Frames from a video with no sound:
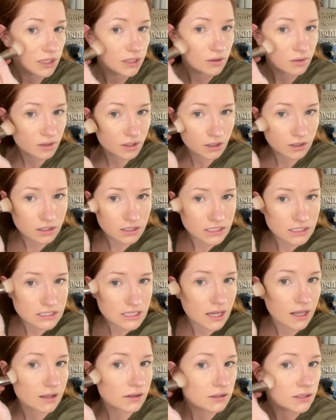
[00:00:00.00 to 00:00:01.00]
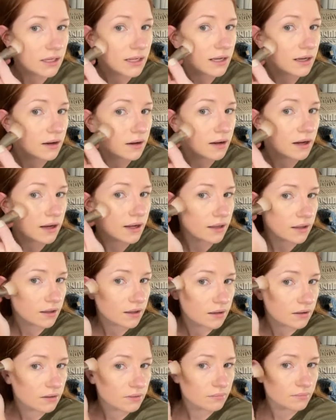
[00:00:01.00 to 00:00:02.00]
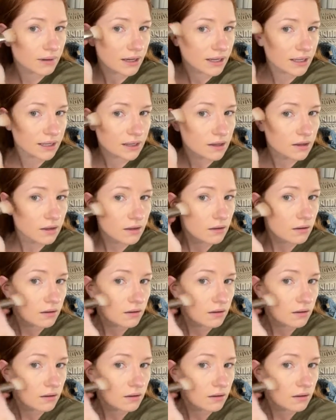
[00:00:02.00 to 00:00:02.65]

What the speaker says: You can already tell, like my